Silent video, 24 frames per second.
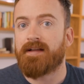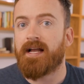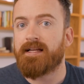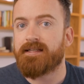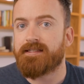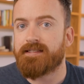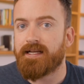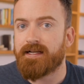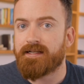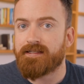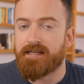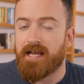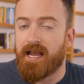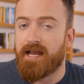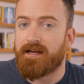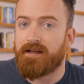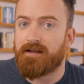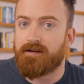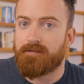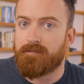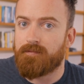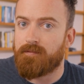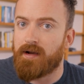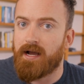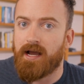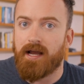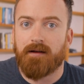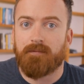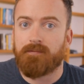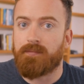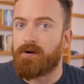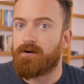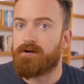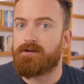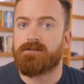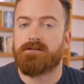got dictated my
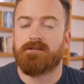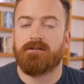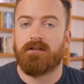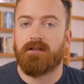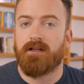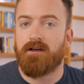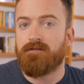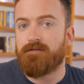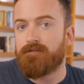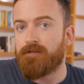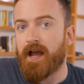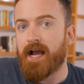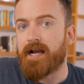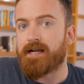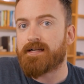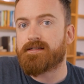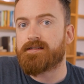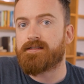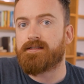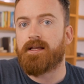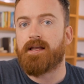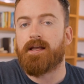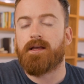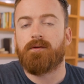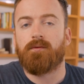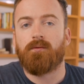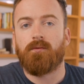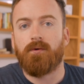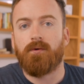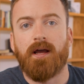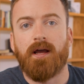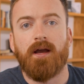personal effects and